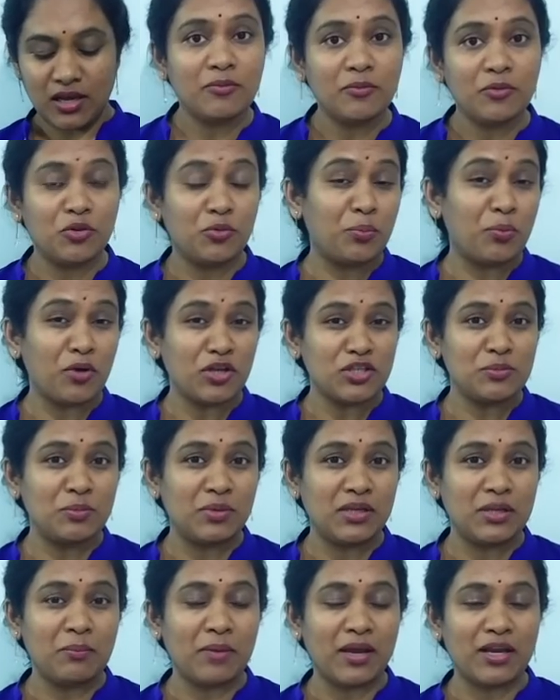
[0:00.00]
You
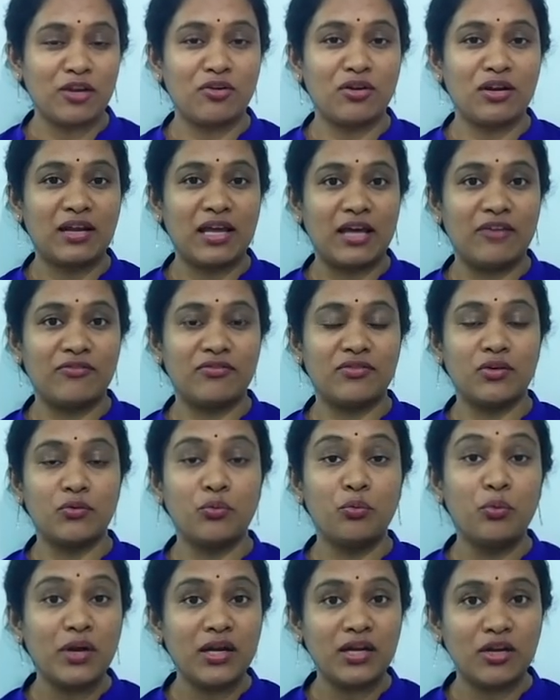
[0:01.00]
possibly might not have a
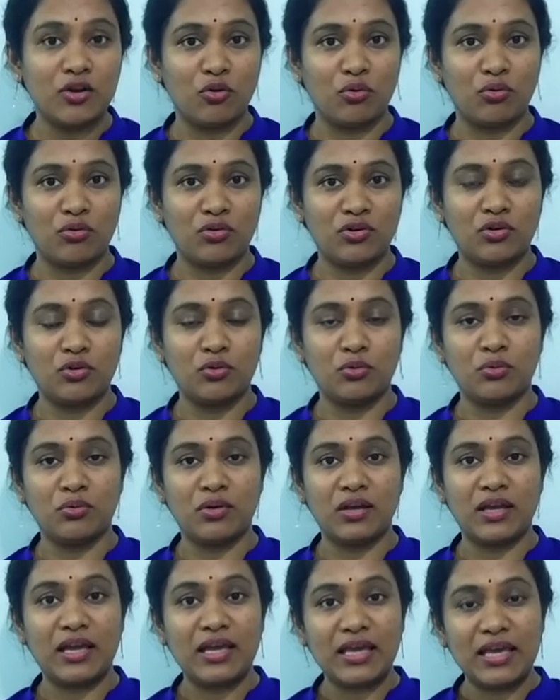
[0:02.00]
window to
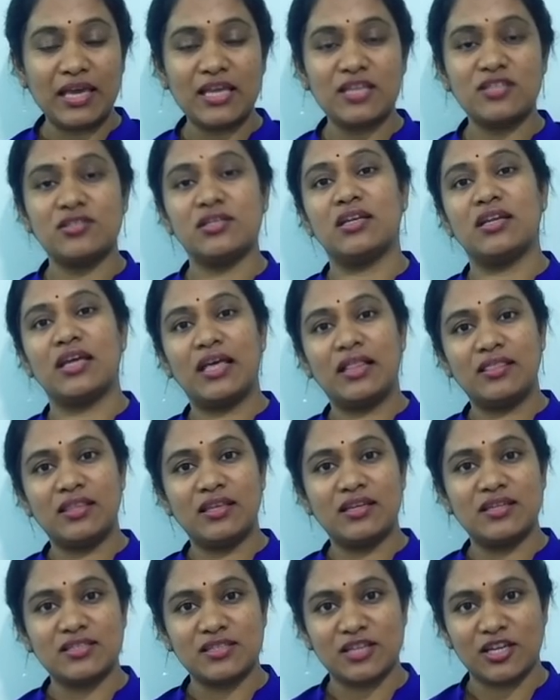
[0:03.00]
engage in a
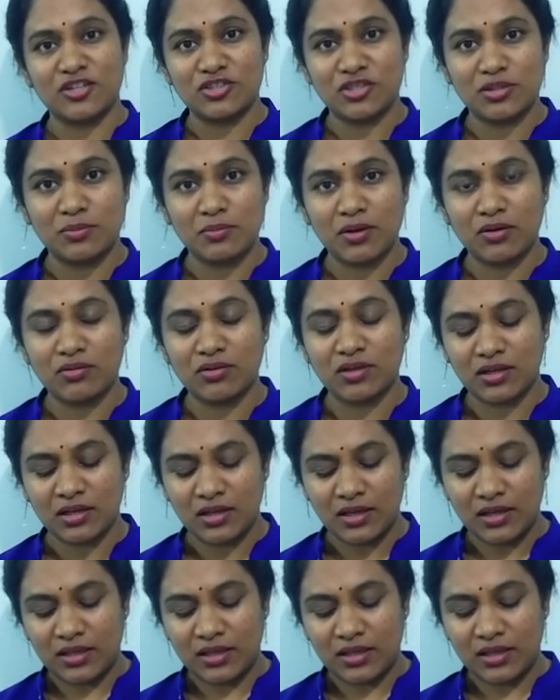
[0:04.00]
healthy discussion about it.